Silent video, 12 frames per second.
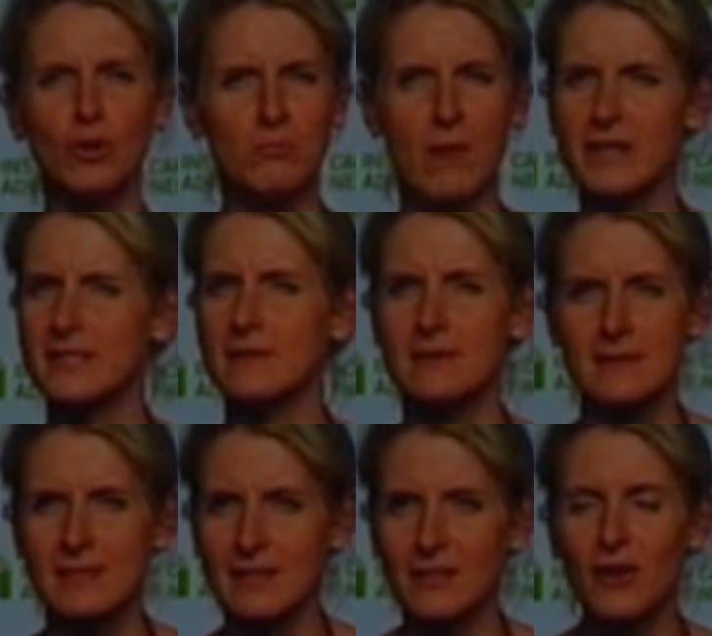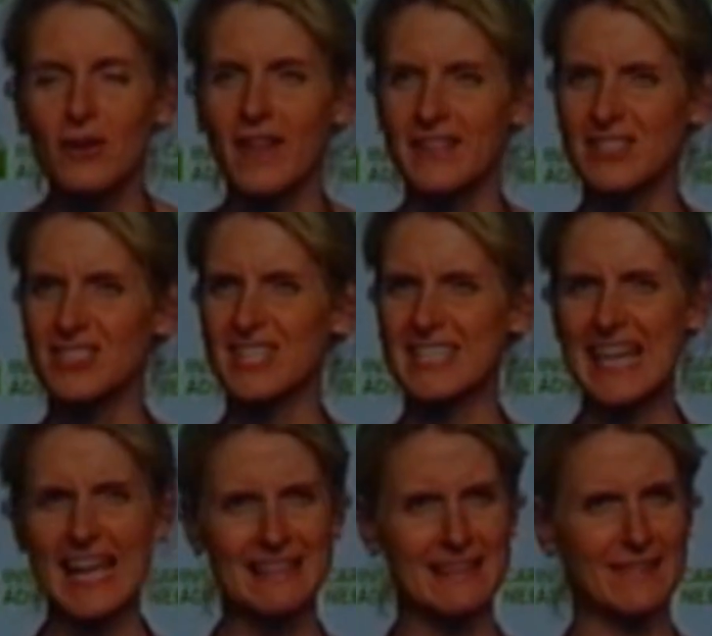you mustn't," just to
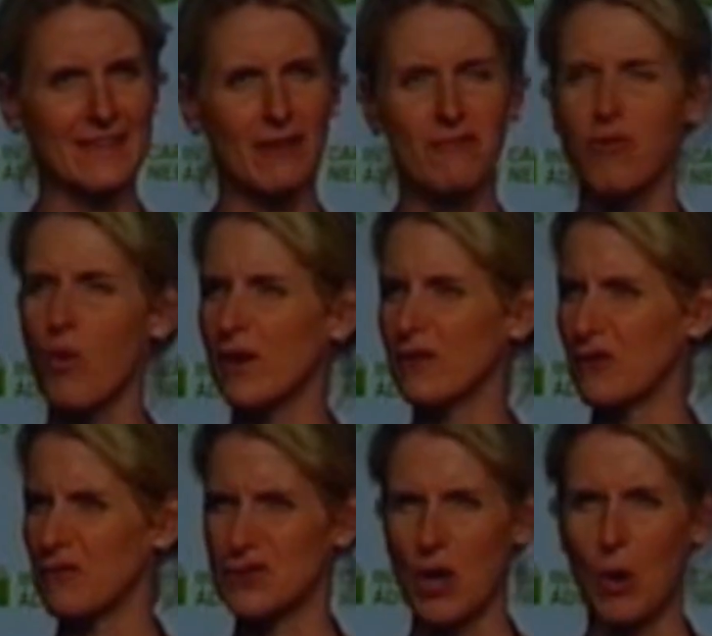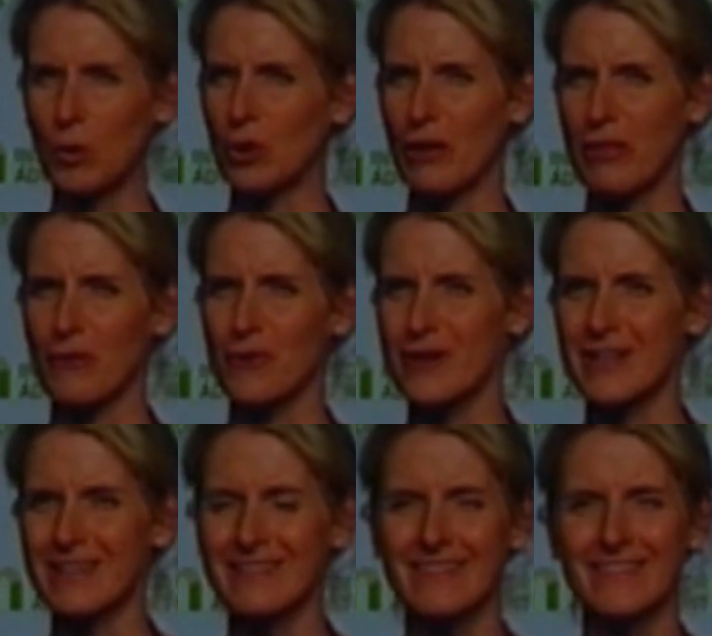take this like voice of total
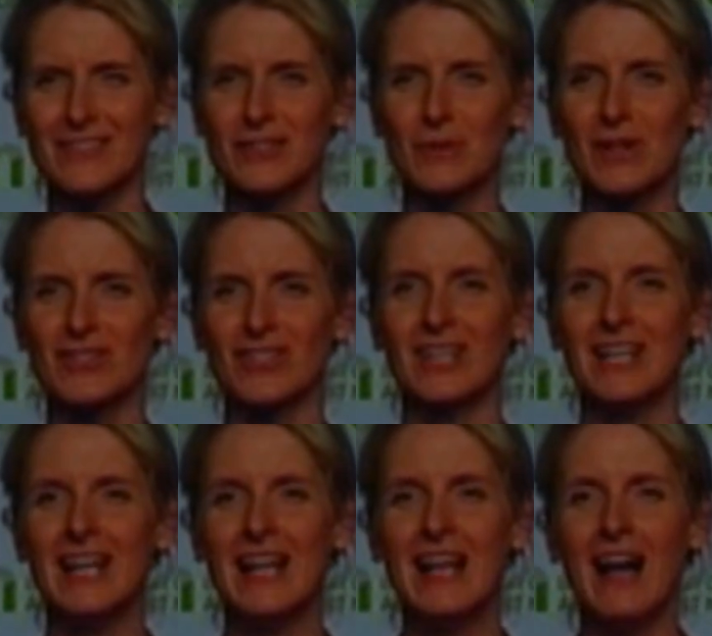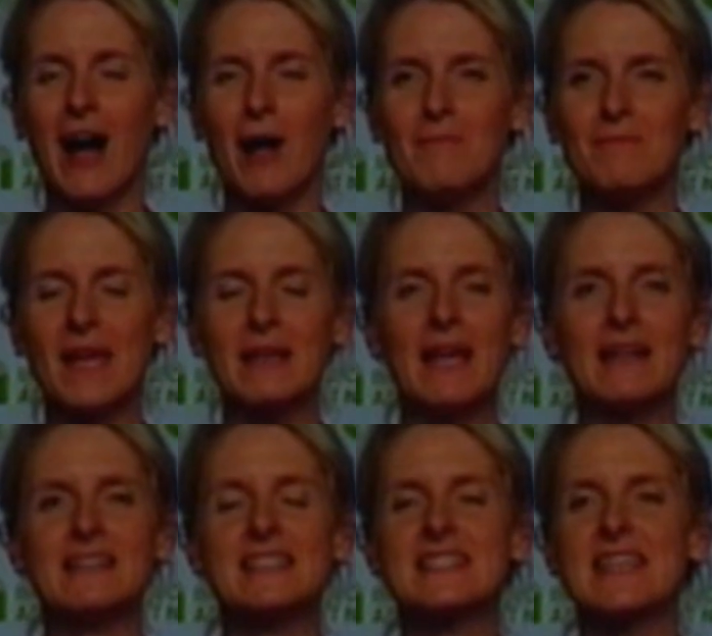authority in this situation.
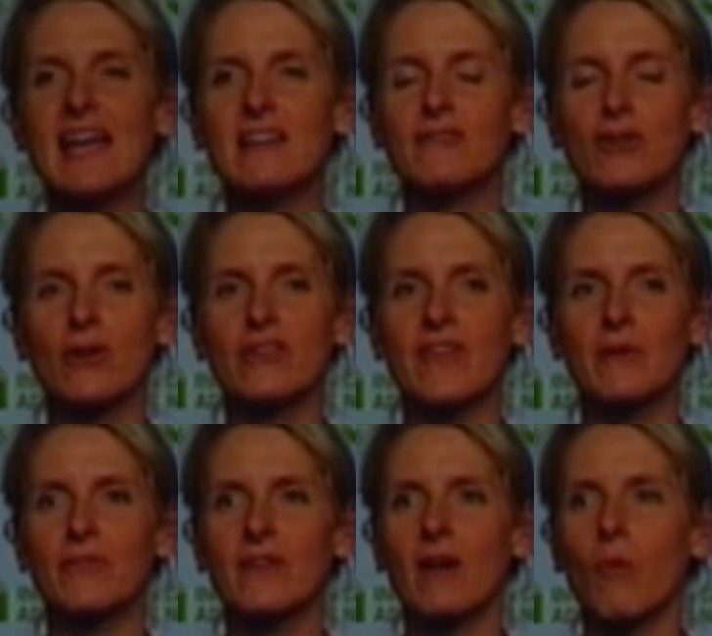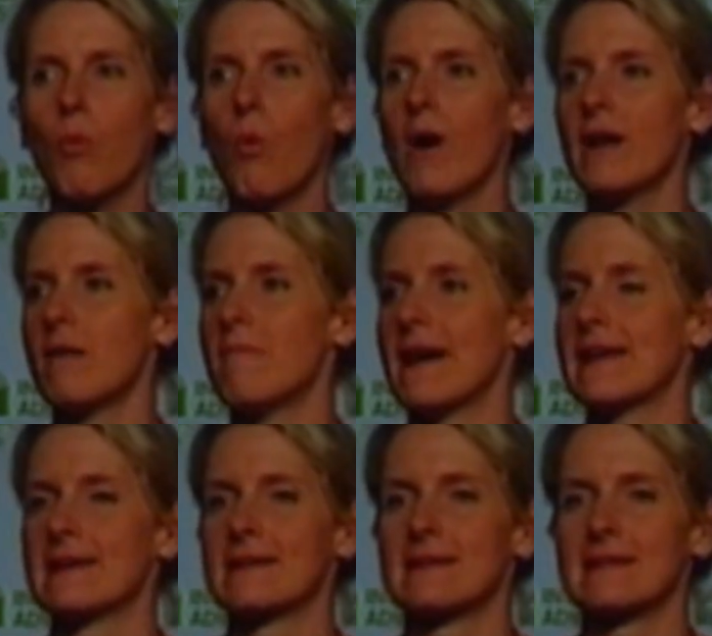And instead, of course, I was like, what am I
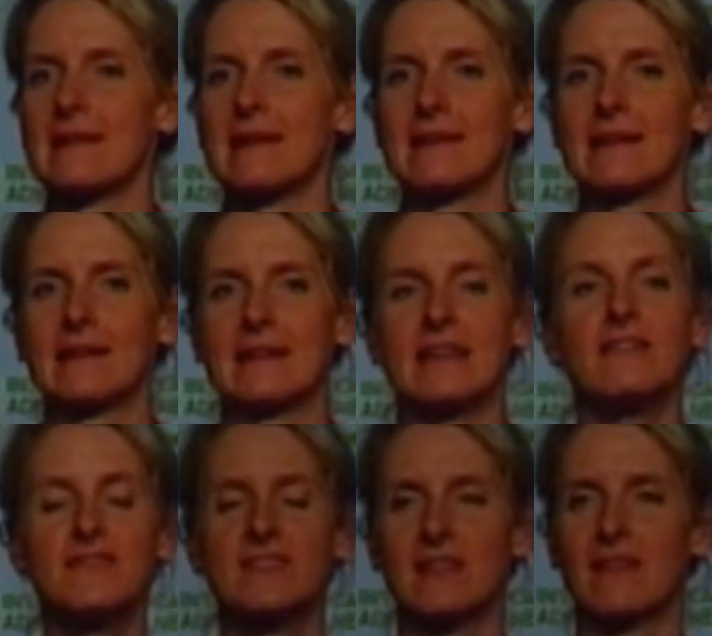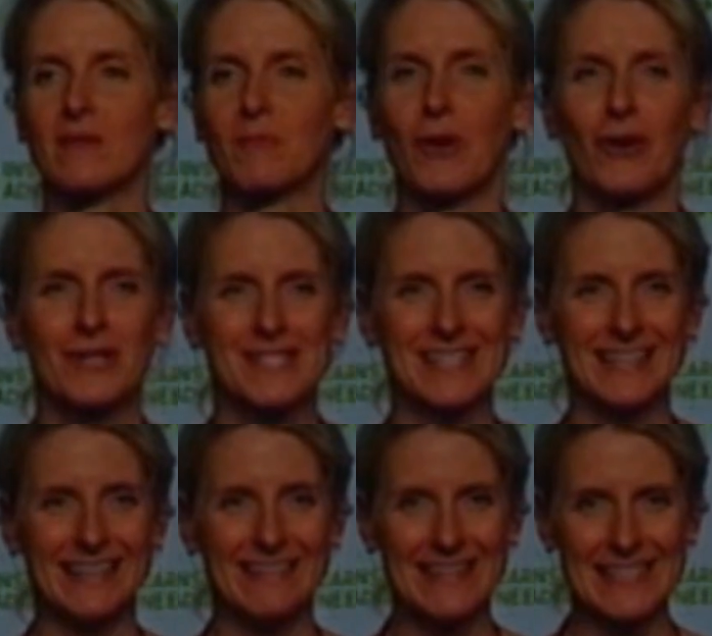gonna give to this
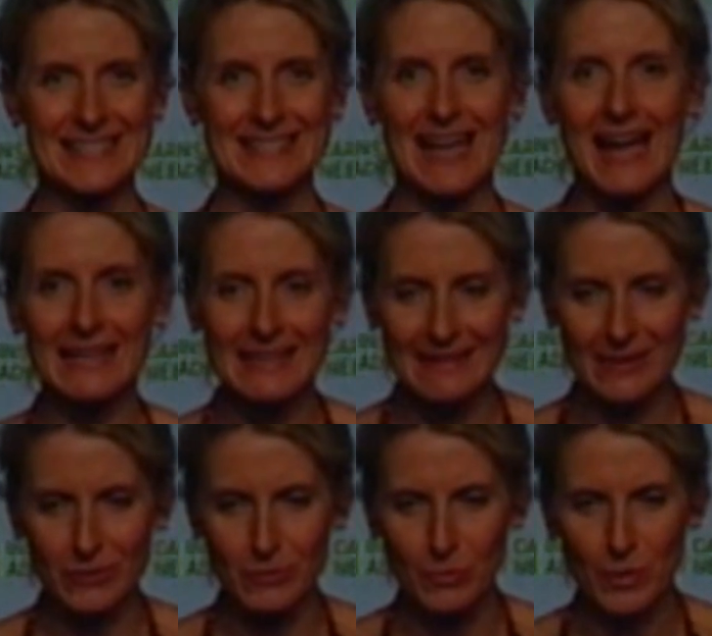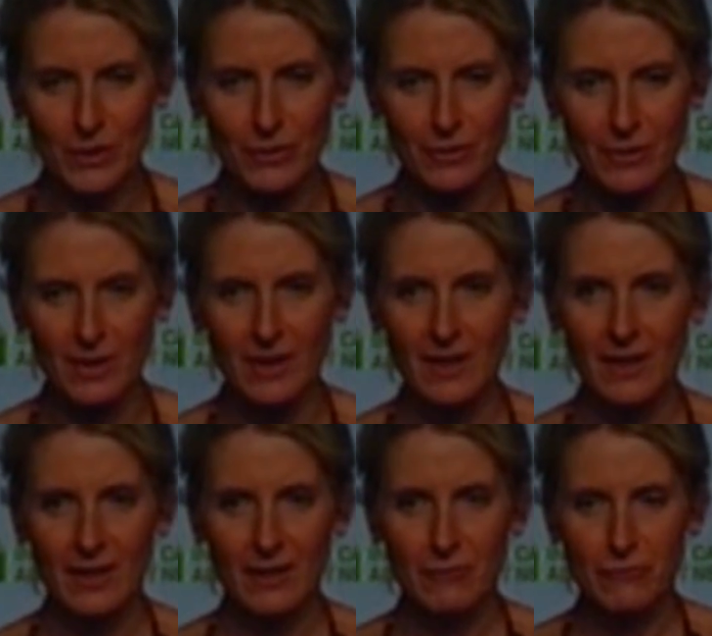person in this tiny little weird
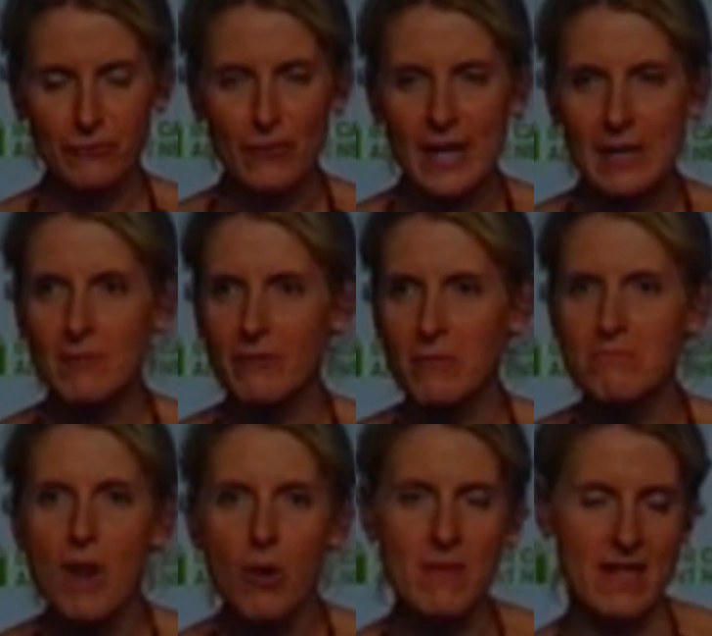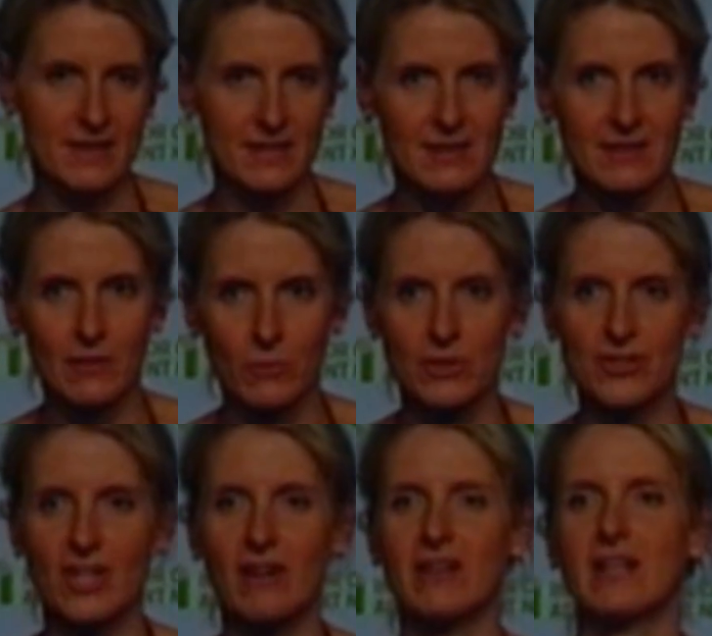frame of a moment that we're
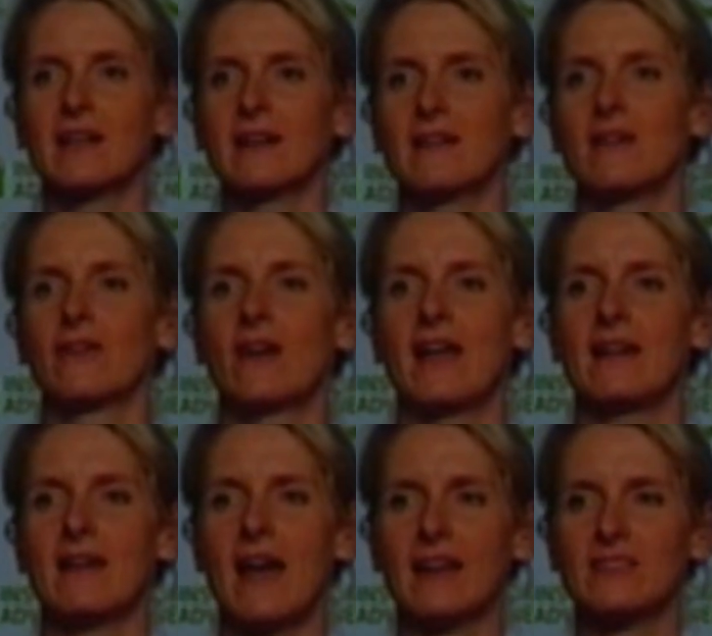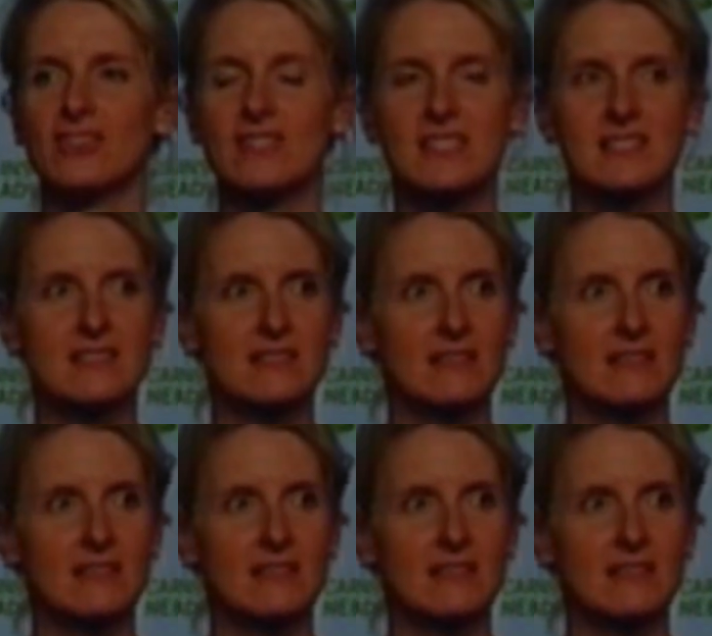sharing, And I just,